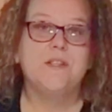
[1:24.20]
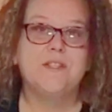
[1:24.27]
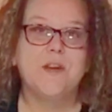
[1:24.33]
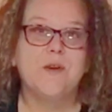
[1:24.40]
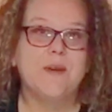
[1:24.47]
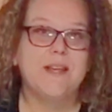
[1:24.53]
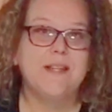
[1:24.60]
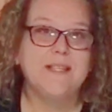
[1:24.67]

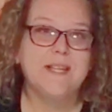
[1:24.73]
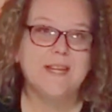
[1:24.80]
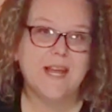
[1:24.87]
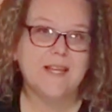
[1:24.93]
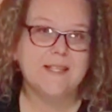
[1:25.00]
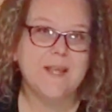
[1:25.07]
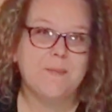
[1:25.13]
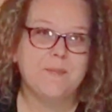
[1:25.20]
So in
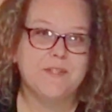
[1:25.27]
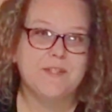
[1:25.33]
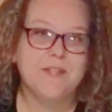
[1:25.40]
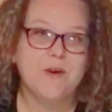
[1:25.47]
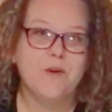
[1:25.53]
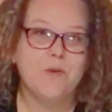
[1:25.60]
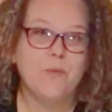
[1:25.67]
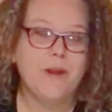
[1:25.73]
today's
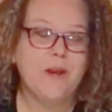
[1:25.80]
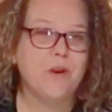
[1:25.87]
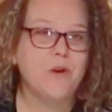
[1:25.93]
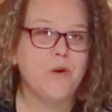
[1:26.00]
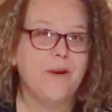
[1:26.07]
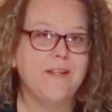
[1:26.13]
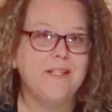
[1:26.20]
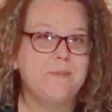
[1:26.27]
episode, we are
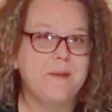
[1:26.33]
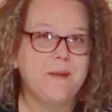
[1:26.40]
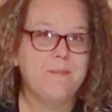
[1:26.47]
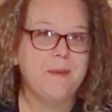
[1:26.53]
going to be